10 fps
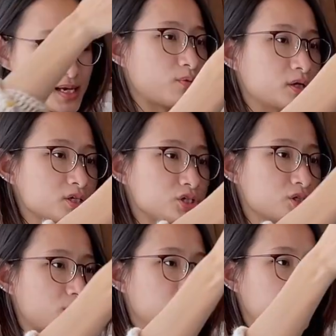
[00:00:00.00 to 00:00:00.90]
I want to
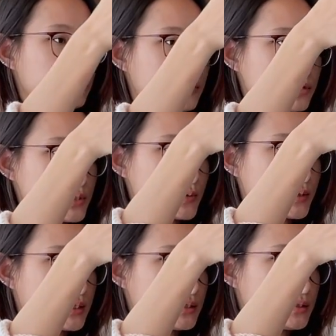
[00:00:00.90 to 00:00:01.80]
show you this
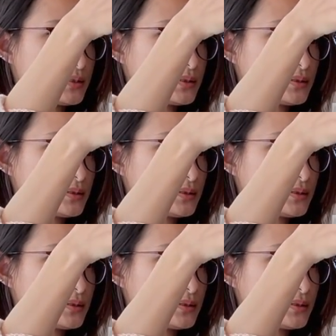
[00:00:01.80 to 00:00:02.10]
one.